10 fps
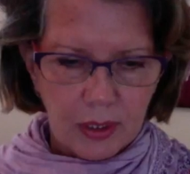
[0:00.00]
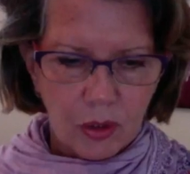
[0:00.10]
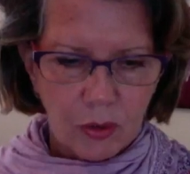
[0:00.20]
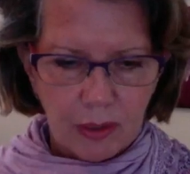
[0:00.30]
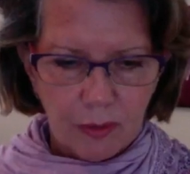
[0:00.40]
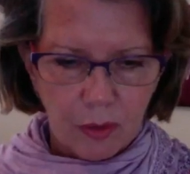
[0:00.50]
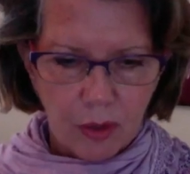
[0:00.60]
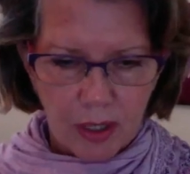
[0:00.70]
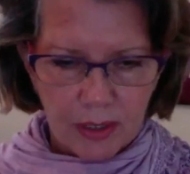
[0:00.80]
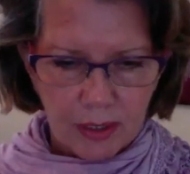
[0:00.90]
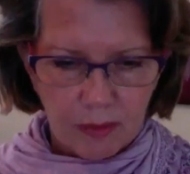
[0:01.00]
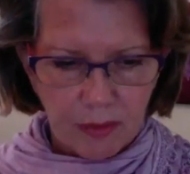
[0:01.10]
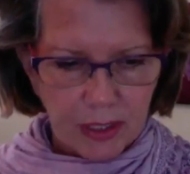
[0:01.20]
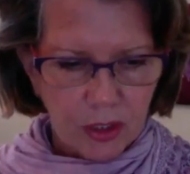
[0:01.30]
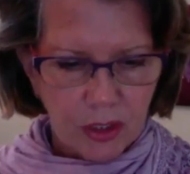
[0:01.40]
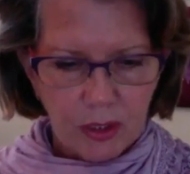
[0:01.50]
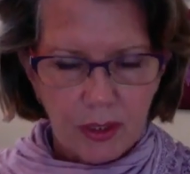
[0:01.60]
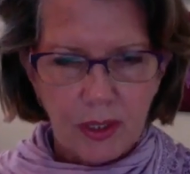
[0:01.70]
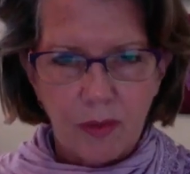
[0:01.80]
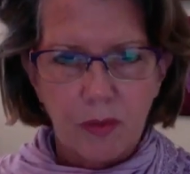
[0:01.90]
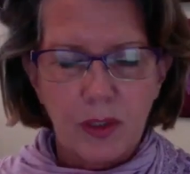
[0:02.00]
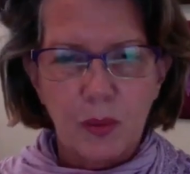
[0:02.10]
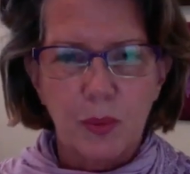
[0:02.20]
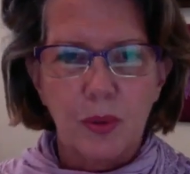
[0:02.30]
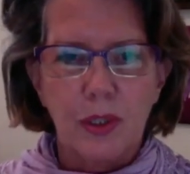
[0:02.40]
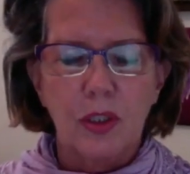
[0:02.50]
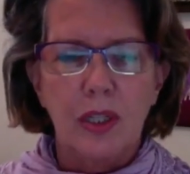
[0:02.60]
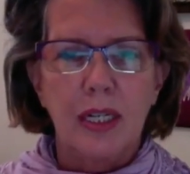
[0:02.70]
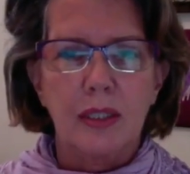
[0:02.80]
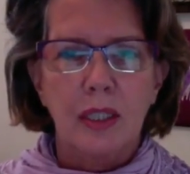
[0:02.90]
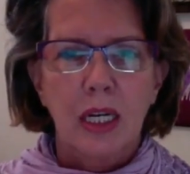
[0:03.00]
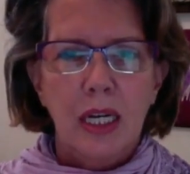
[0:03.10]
It's great for chronic infections of the respiratory tract.